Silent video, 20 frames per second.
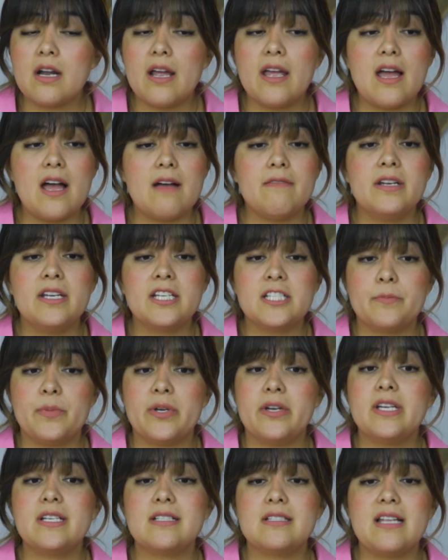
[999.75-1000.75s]
I haven't
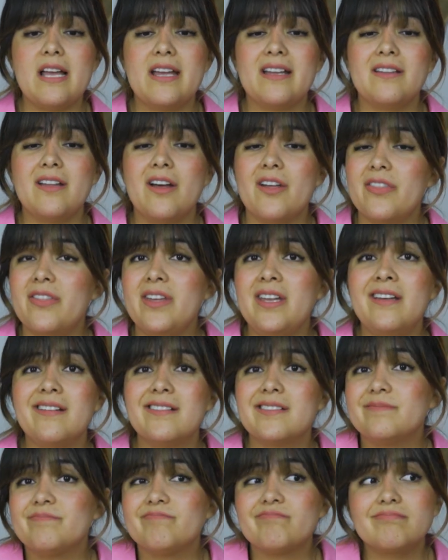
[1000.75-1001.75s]
experienced like nothing